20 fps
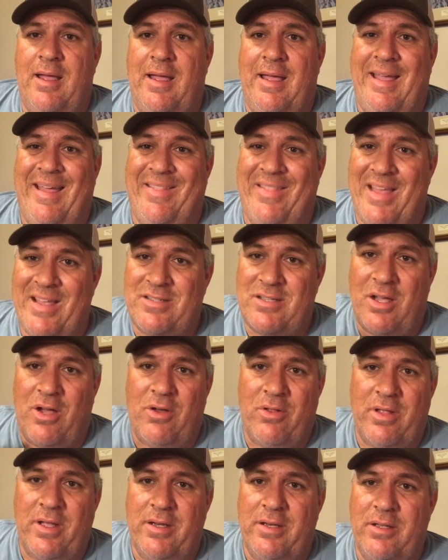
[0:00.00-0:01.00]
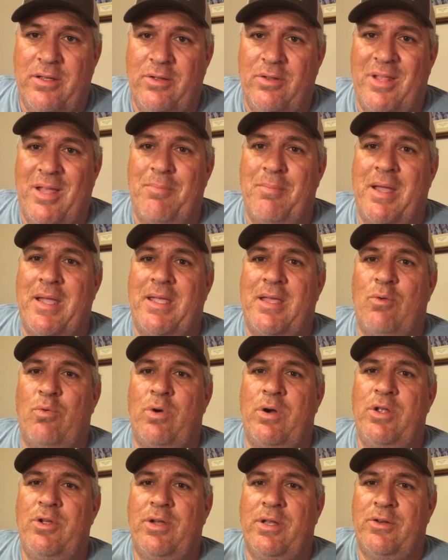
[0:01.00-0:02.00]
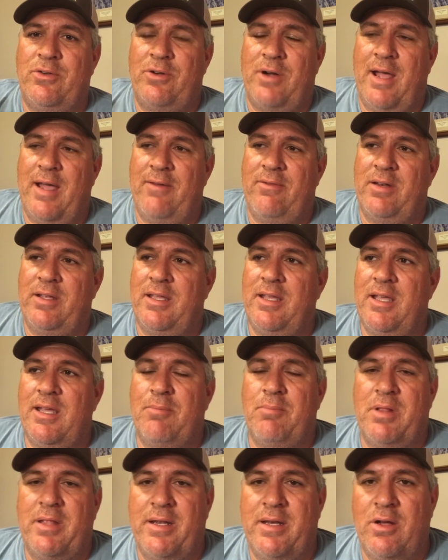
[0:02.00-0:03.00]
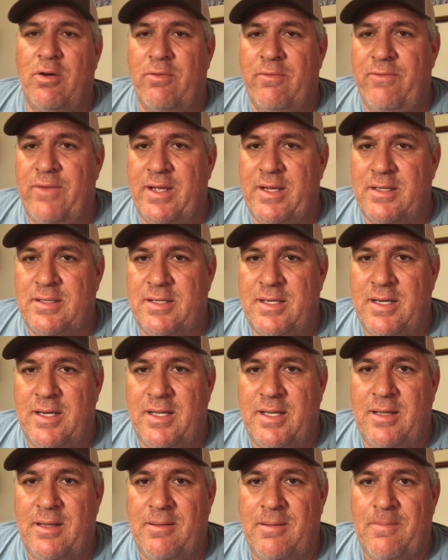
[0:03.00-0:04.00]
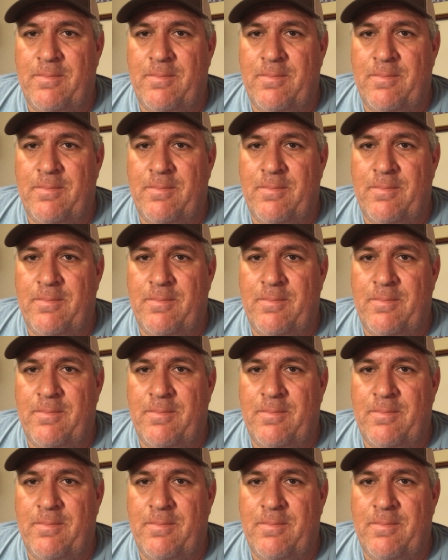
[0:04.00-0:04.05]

And that's all they do. They make it where you can drive it again, but they don't fix any